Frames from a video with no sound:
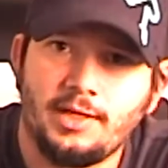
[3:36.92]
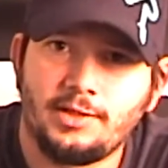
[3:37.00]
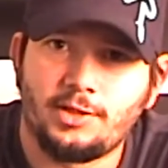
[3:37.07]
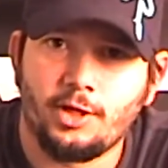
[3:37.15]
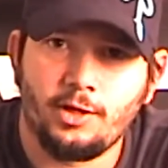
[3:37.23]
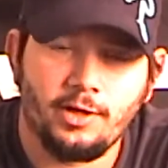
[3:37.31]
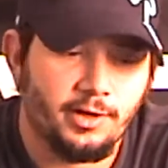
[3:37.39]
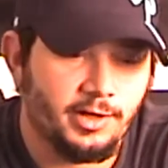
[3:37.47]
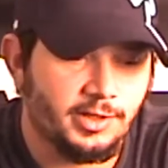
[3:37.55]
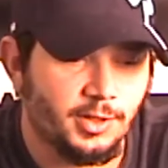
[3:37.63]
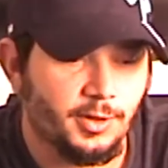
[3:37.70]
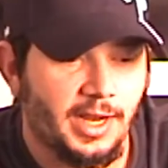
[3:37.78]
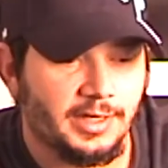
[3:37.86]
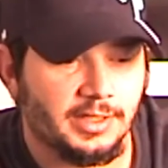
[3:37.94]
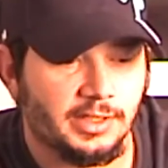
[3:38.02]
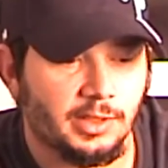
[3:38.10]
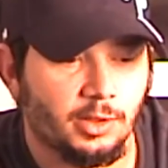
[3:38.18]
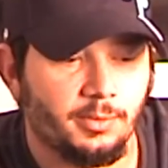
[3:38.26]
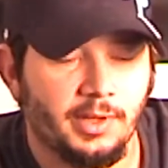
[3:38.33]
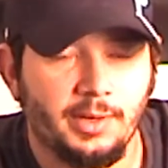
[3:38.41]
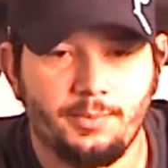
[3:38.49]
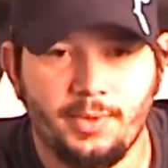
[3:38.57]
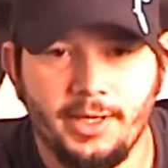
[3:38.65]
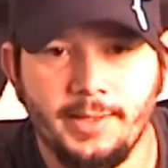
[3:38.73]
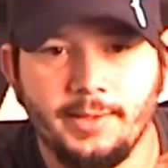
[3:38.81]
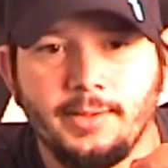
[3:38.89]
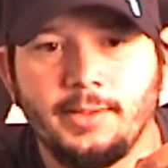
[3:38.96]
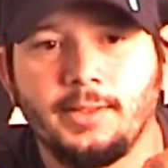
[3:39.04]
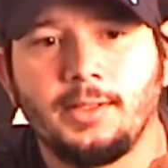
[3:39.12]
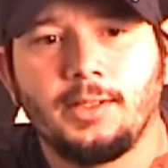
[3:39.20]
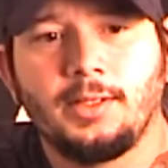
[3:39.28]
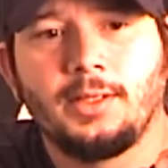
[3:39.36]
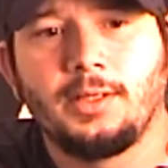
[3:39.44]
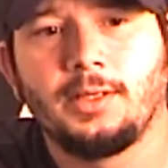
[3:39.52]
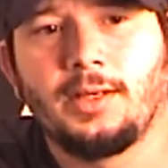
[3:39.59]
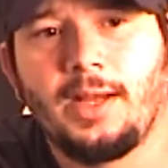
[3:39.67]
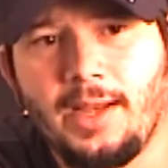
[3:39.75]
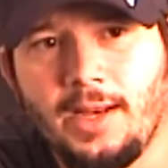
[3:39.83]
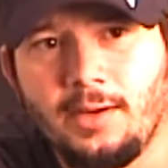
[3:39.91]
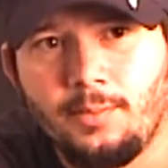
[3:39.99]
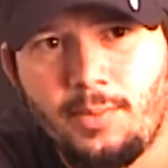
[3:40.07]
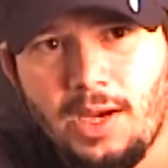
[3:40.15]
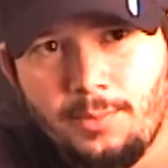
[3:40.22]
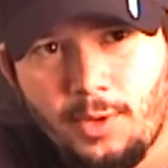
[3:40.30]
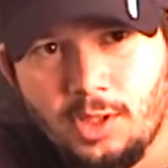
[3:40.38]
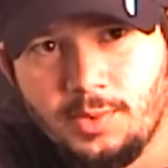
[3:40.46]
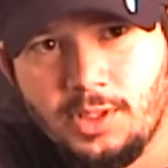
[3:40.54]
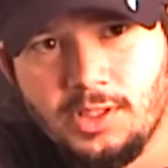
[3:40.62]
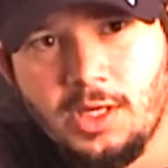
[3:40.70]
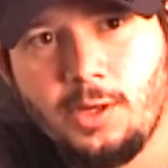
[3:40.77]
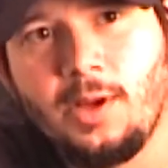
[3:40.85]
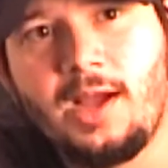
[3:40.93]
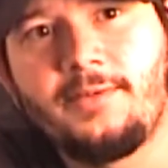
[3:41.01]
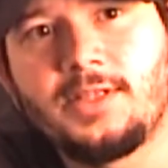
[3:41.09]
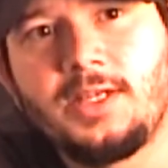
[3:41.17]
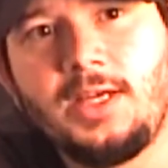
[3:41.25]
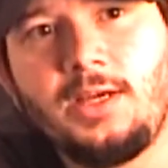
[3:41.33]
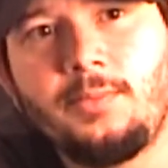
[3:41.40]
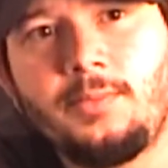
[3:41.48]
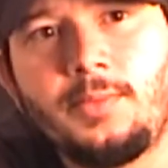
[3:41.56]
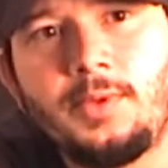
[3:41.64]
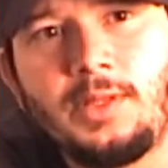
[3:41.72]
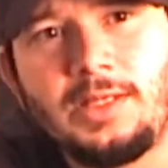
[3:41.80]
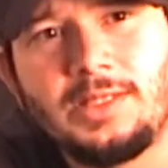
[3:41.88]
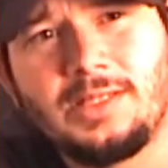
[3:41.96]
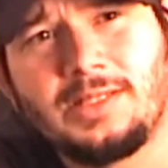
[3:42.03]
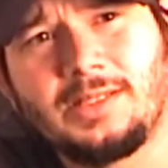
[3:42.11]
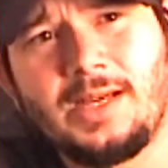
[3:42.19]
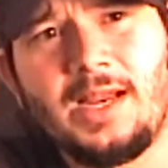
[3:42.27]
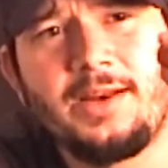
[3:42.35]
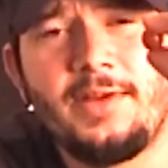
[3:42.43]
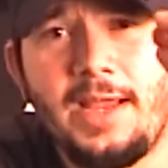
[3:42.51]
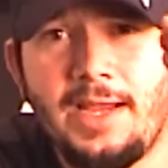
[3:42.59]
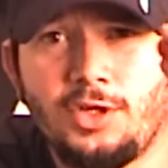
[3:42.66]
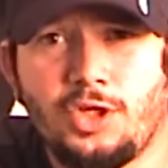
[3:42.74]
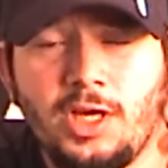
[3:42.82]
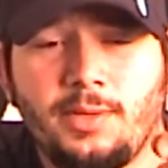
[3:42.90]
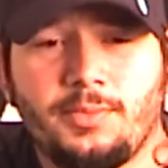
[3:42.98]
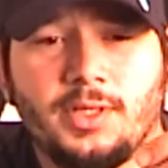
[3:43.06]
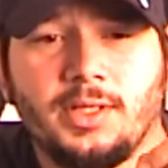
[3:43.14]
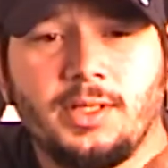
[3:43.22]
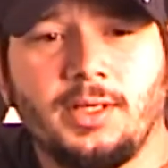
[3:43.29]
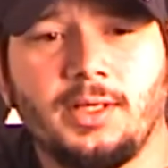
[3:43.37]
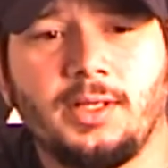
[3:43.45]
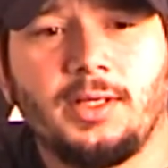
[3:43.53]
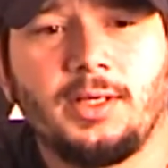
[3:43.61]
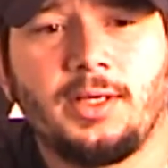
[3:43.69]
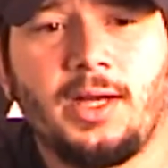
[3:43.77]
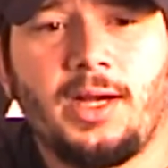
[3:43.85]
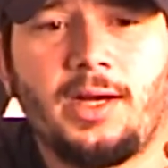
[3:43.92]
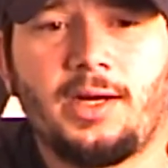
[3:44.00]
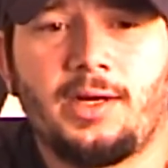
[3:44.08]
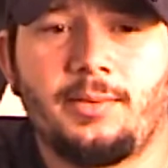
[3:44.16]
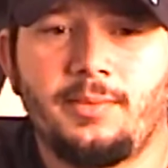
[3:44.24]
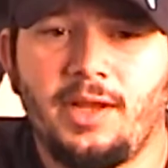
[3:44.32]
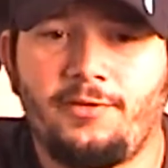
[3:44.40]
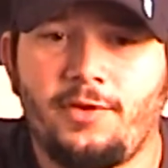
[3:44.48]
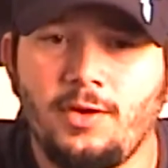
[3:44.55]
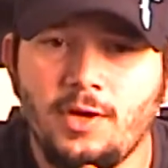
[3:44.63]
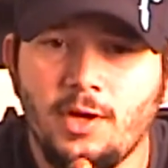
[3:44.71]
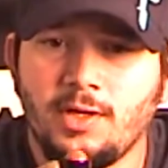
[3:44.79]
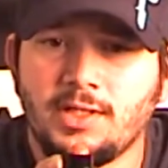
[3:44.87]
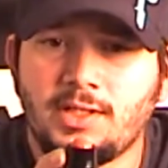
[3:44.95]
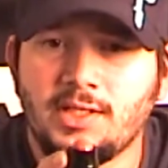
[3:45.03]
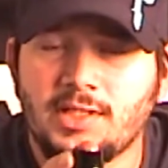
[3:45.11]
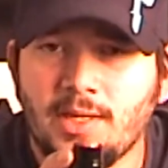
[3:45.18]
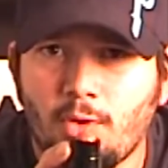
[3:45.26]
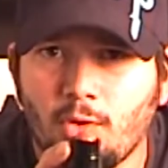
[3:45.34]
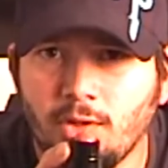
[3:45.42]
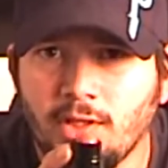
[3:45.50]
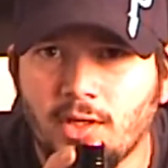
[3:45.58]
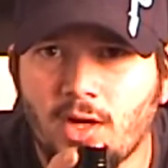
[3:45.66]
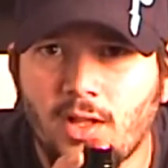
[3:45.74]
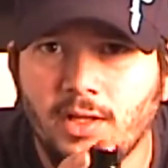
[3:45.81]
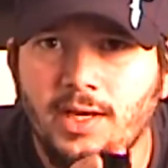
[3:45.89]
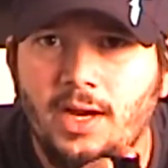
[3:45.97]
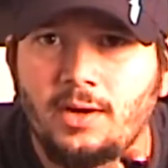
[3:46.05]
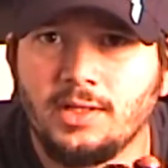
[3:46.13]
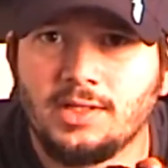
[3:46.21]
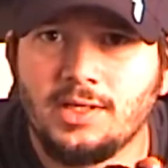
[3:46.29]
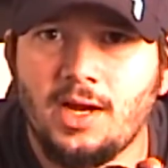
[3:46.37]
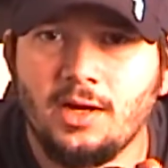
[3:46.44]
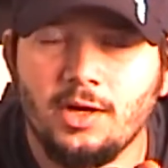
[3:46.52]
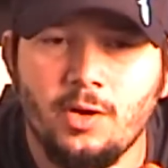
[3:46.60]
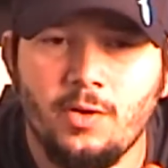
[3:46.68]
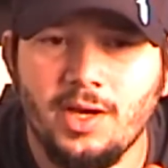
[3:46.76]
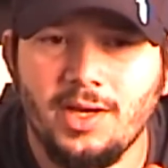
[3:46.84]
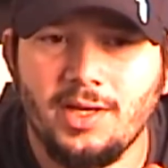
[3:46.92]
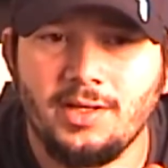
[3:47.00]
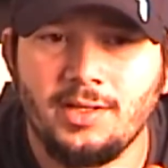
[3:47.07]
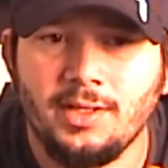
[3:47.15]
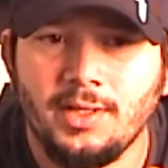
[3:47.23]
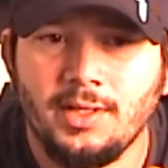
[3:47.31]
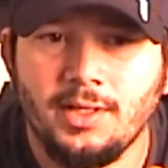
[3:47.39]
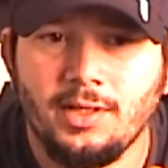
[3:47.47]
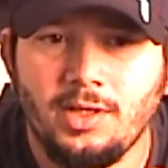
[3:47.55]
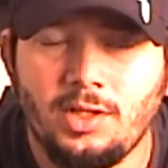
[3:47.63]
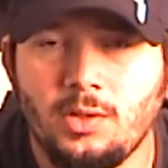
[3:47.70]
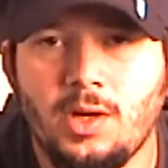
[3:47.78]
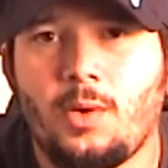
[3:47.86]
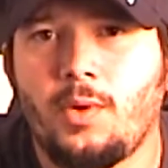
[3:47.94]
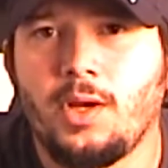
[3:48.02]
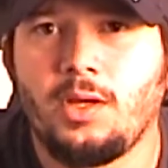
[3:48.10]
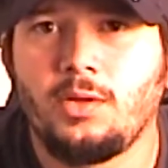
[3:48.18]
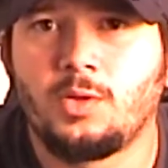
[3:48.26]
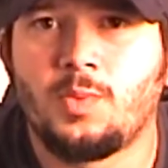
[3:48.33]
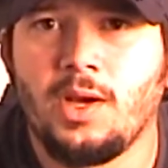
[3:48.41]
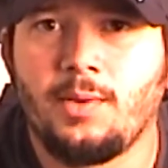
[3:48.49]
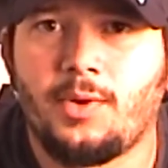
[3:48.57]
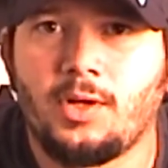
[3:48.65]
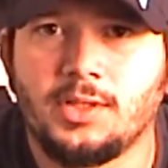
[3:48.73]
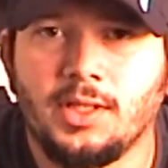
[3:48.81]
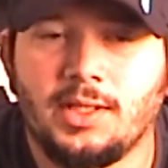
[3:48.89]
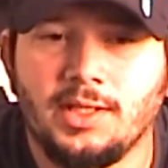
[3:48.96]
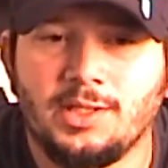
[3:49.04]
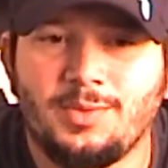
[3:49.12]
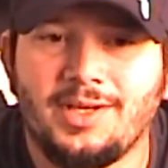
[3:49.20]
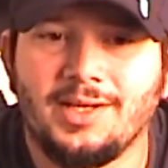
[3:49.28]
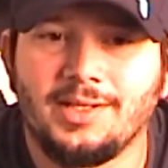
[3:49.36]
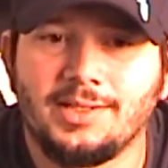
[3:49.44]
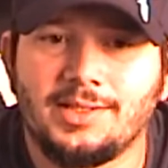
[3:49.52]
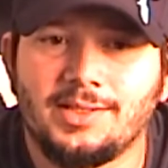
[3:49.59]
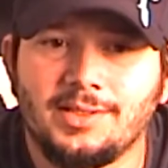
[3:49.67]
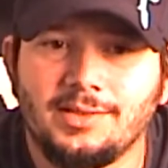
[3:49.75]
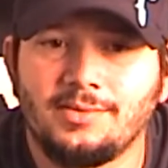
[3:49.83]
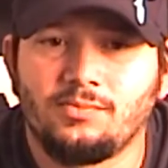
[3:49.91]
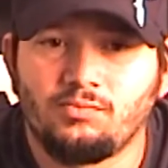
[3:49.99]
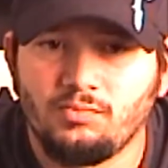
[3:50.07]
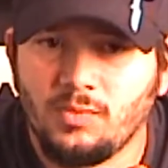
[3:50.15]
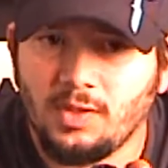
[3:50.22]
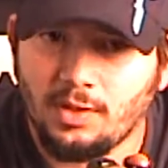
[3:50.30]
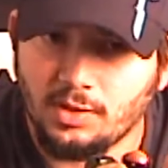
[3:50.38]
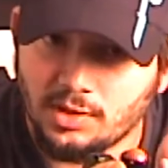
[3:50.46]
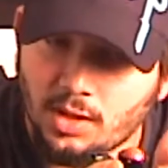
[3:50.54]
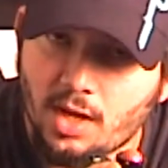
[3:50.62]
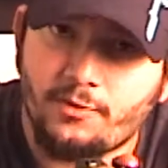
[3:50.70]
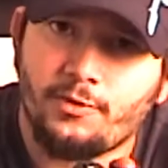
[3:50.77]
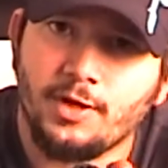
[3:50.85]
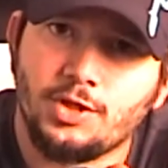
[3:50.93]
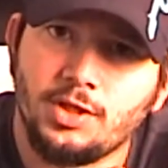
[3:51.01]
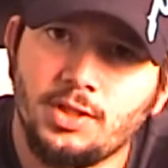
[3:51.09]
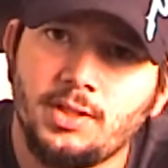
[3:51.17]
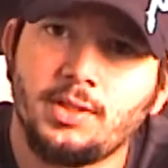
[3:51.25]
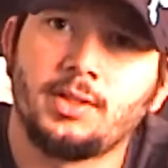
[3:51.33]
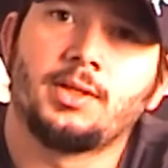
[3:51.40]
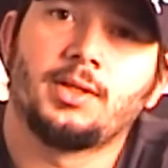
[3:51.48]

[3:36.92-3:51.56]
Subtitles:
It turned in its own axis a little bit, but again, paintballs, because they do have a seam, this is kind of egg-shaped. If you notice this, I'm holding the collet down, it's not going in. You do not want to use paintballs like this because there's a lot of friction.